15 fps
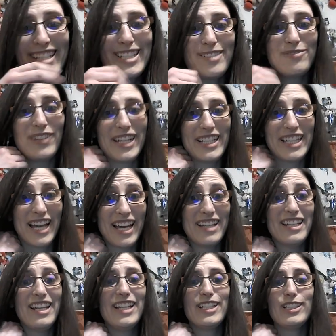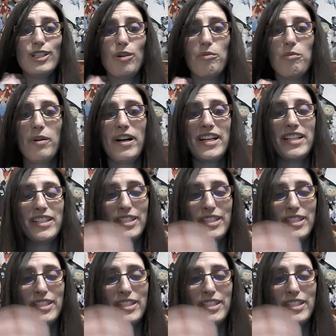and she might have, you know what?